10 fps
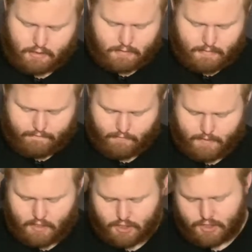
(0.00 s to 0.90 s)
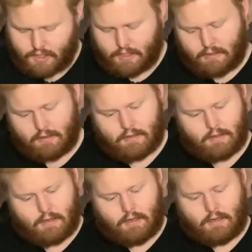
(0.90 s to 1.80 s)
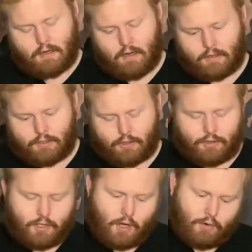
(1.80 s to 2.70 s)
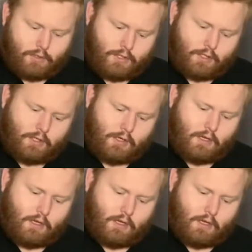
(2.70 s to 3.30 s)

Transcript: information, a little note